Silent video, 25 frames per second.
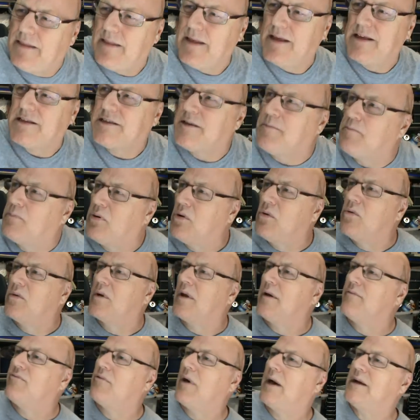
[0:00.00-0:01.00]
it's
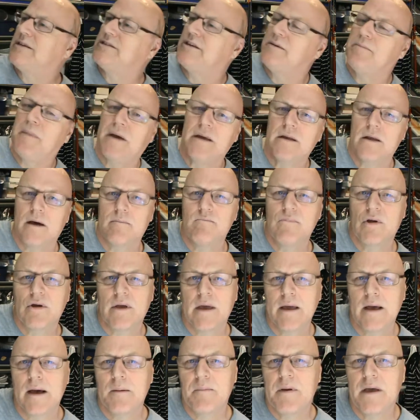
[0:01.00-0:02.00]
important. I've actually made. I'm
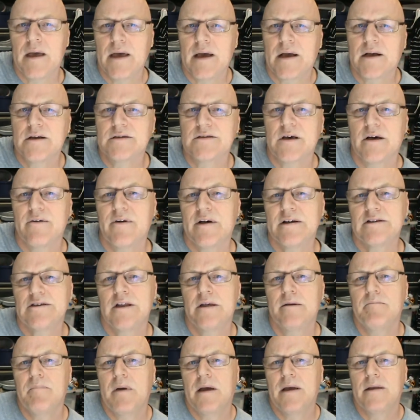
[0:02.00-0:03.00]
looking up here because I've
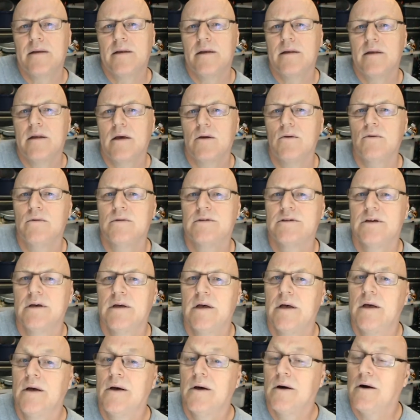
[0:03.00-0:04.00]
actually made a note
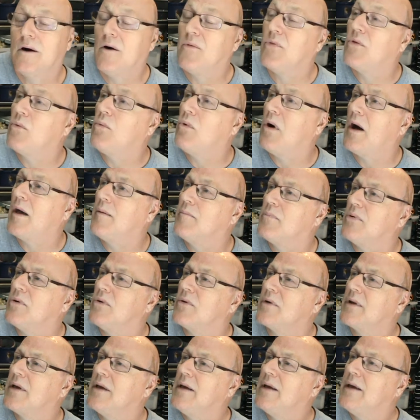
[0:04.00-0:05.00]
on the
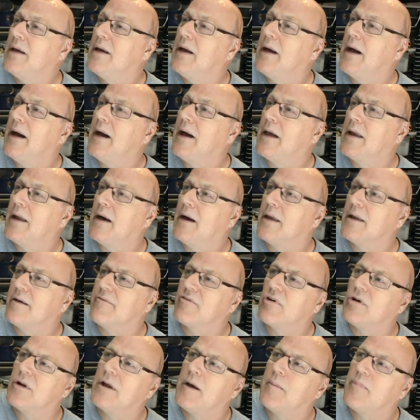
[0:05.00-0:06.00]
whiteboard, and, and
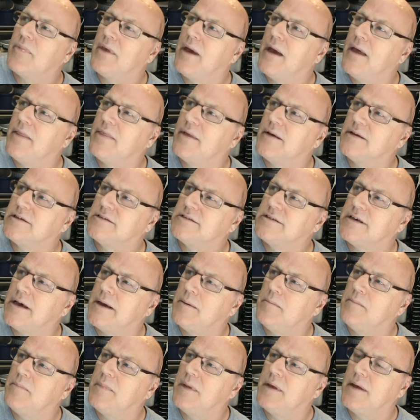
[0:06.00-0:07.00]
I've got up there that
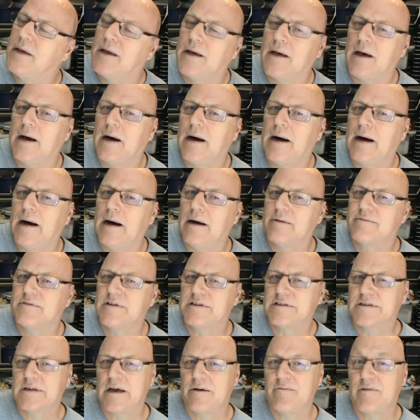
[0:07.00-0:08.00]
um, I've
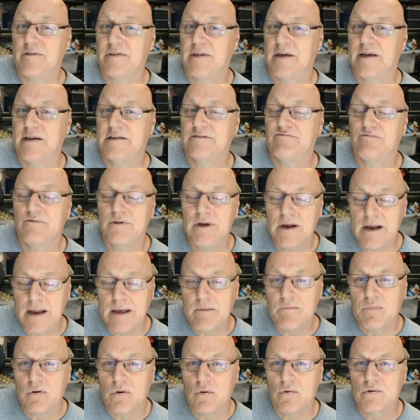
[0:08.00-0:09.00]
discovered that it's really
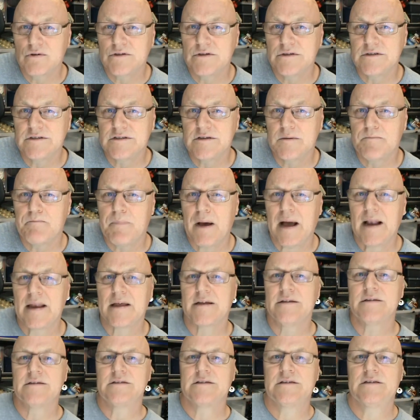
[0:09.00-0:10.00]
important to
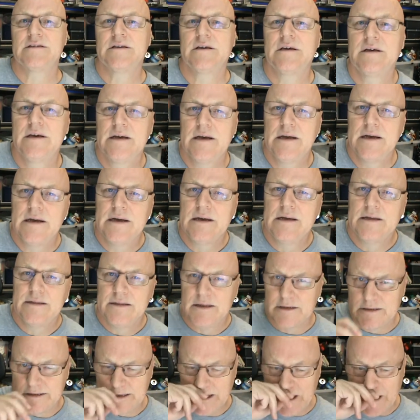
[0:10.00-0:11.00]
balance
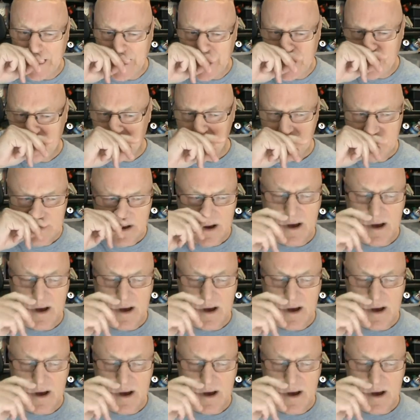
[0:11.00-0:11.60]
the time that